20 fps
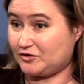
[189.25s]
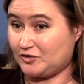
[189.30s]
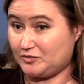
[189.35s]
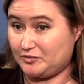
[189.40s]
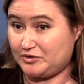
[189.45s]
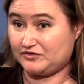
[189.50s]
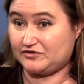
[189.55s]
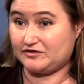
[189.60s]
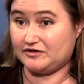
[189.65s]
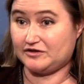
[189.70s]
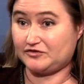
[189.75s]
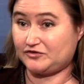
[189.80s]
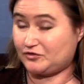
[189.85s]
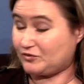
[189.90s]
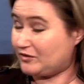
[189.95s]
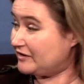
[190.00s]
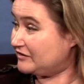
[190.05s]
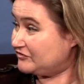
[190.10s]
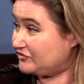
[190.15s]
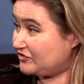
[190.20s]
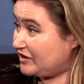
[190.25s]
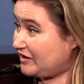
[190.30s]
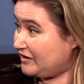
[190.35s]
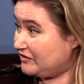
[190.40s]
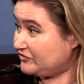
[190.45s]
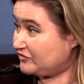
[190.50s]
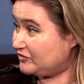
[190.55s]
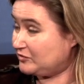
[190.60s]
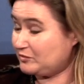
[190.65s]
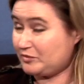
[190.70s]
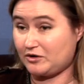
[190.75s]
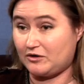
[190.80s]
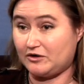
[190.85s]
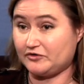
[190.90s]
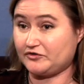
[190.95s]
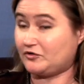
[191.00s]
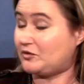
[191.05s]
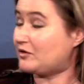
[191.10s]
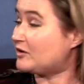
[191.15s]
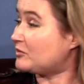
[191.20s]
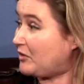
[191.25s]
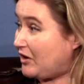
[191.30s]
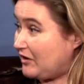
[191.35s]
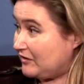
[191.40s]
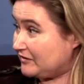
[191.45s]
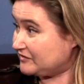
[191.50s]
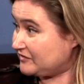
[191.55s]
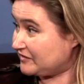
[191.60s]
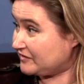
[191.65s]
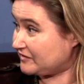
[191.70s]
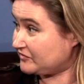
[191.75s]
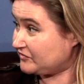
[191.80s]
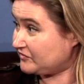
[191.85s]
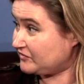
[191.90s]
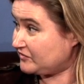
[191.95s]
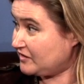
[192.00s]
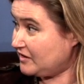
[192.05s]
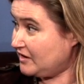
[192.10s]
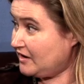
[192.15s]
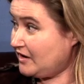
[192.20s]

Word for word: our business or education, but also our politics.